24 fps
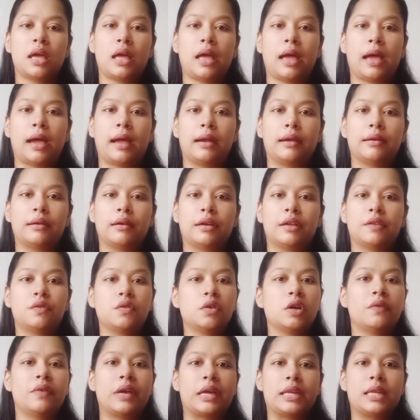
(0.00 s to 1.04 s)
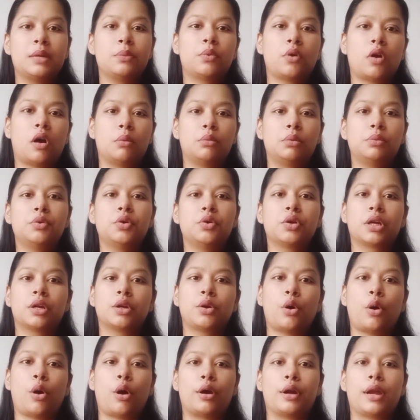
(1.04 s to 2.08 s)
And if you have any problem, you can
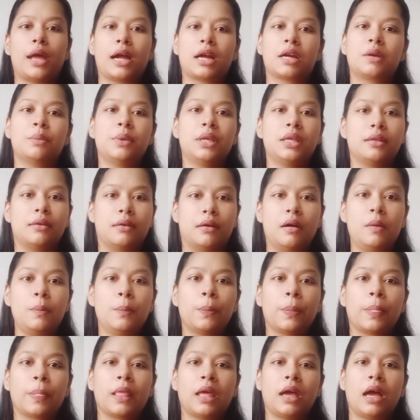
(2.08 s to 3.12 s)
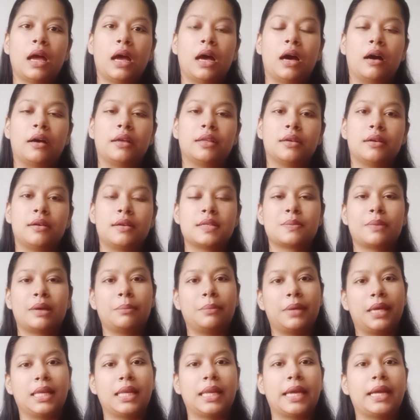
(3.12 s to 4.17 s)
contact me here. Here is my
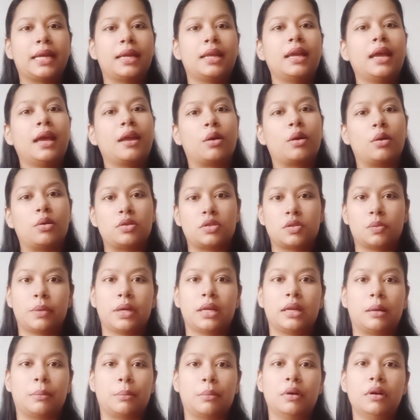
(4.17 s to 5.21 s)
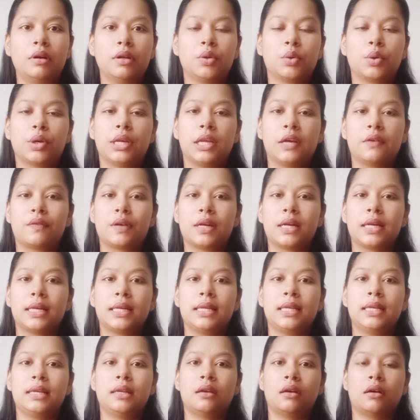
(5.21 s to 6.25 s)
mail ID and also my number. You can definitely
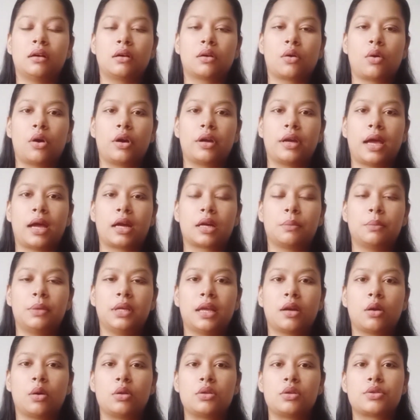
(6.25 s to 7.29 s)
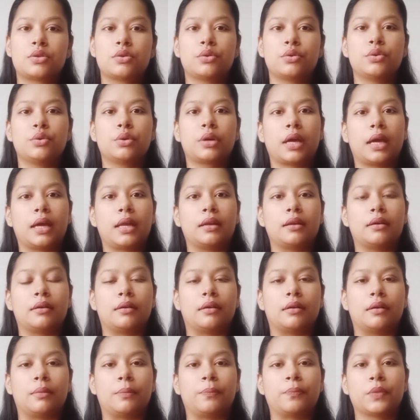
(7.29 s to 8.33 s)
contact me, and also you can
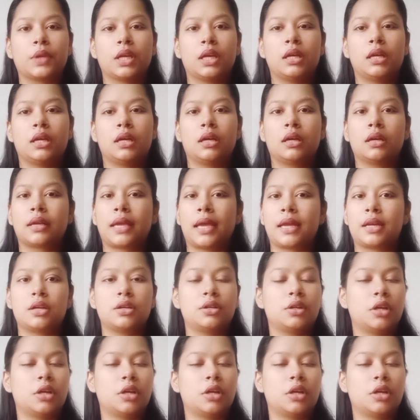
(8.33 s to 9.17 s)
get in touch